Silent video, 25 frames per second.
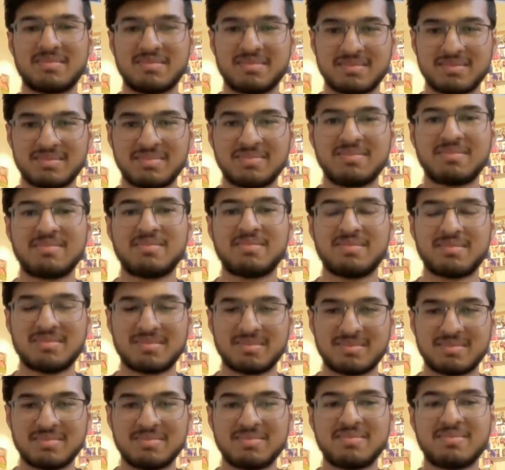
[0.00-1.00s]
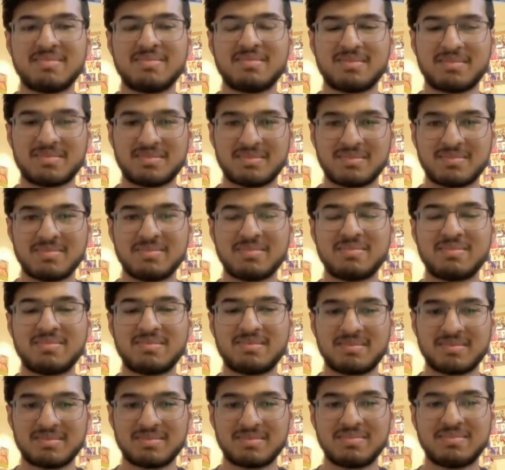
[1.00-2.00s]

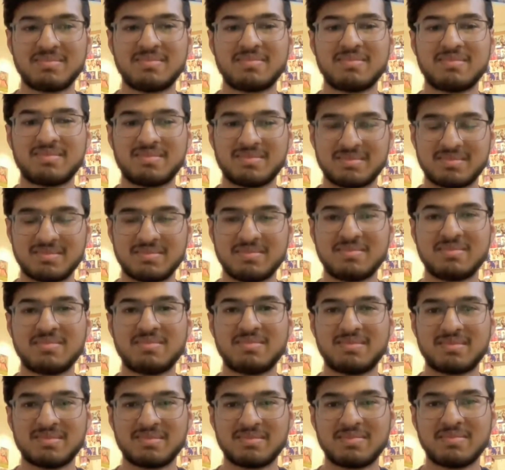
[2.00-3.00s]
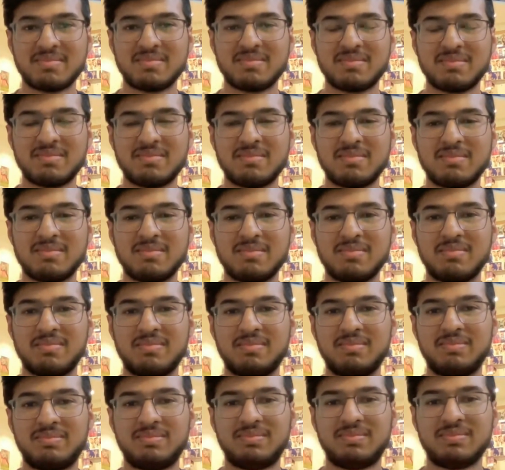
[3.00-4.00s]

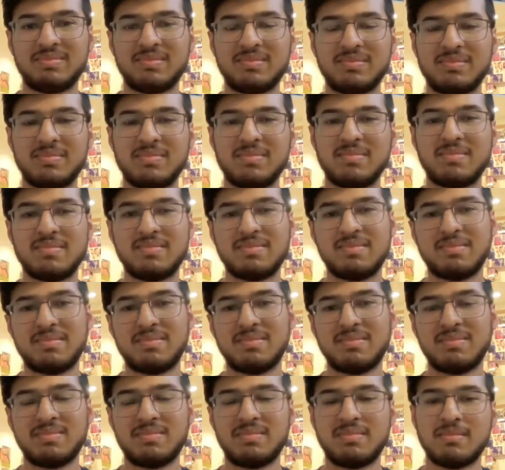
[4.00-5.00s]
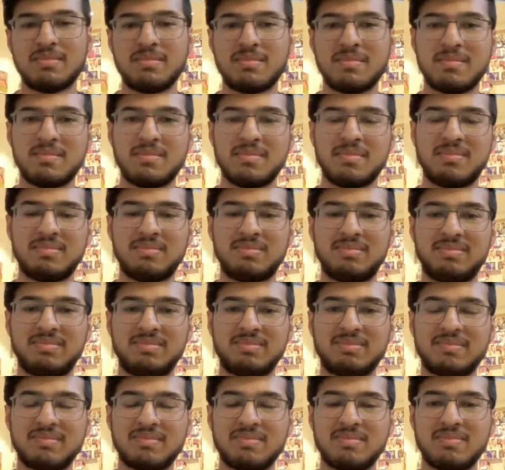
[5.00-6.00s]

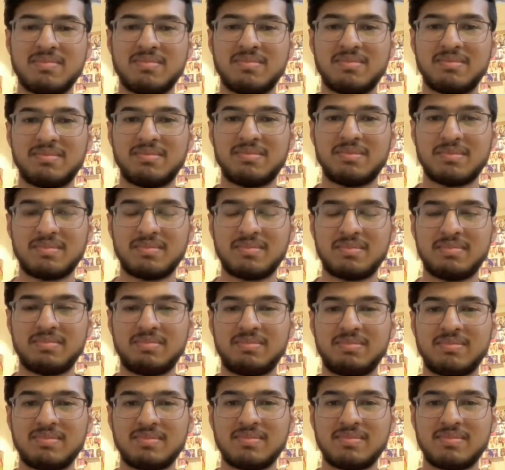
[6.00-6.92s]
The person shown says nothing.